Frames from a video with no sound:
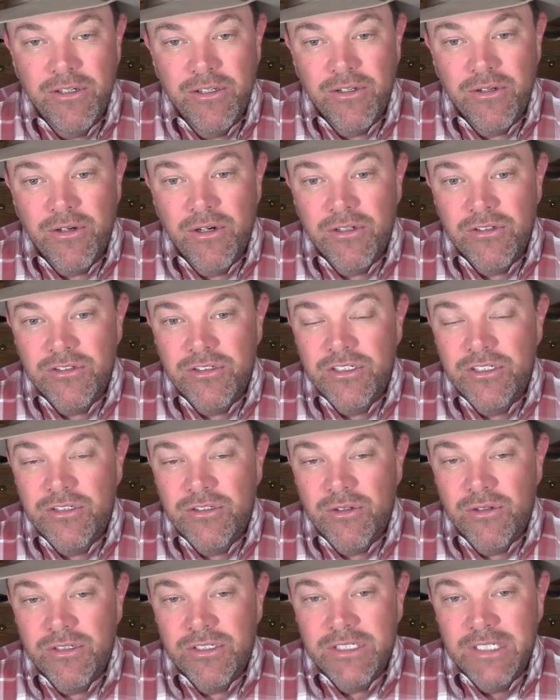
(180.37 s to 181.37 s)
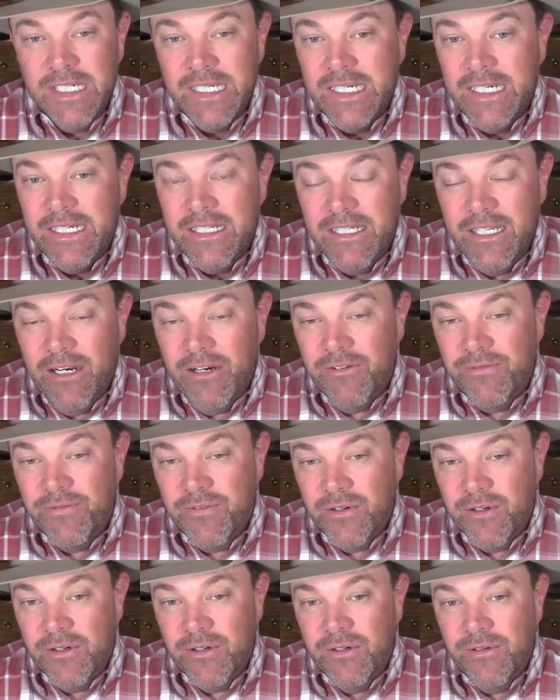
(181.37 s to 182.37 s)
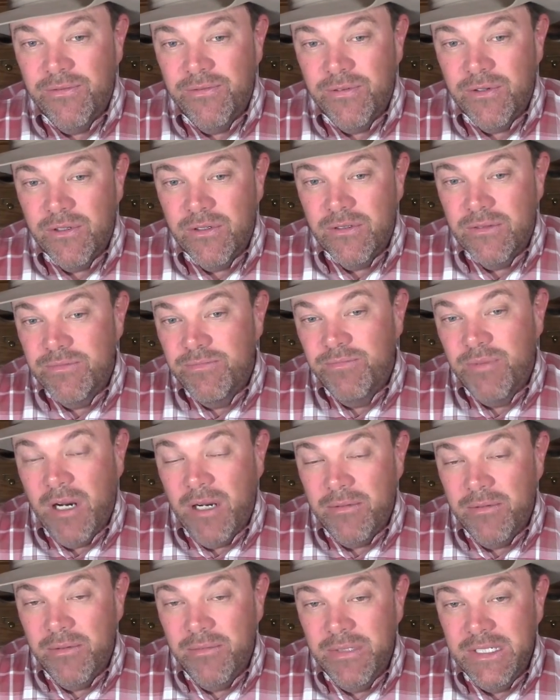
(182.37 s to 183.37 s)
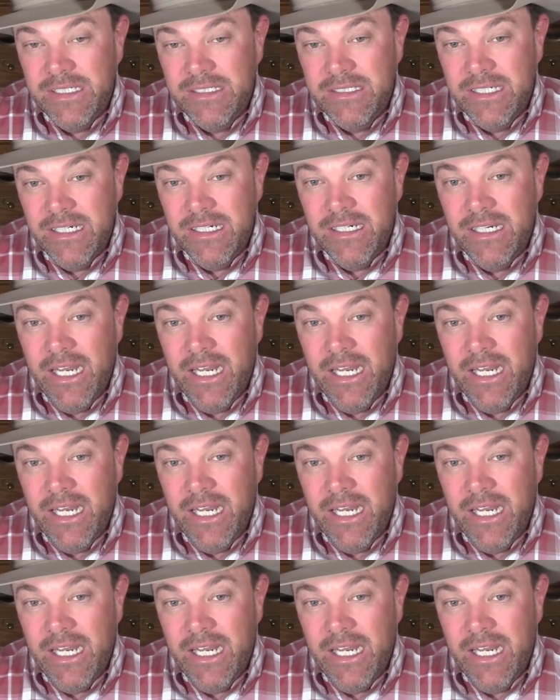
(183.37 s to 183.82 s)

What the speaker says: to the grocery stores there for probably 10